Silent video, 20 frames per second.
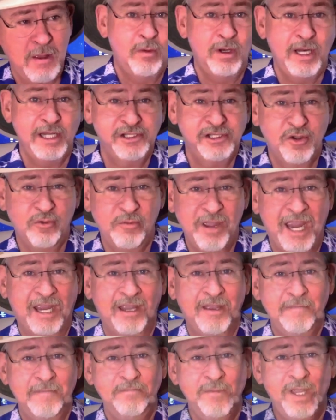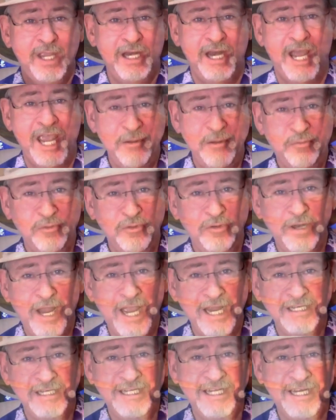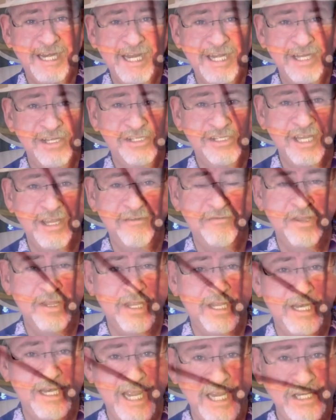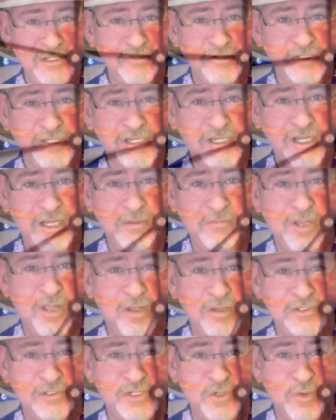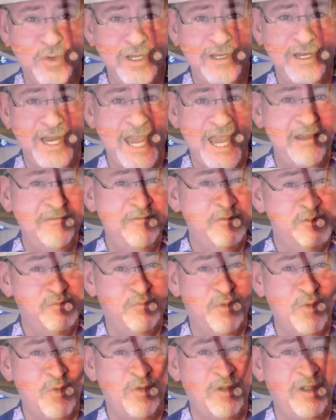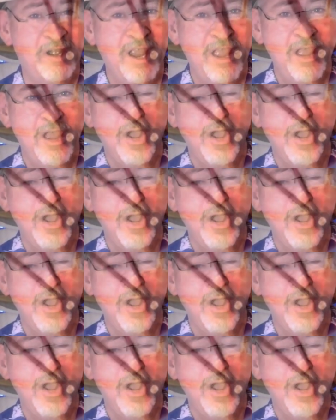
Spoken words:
Well, let's go back. In April 1987, the naturist club called Joy of Life was born.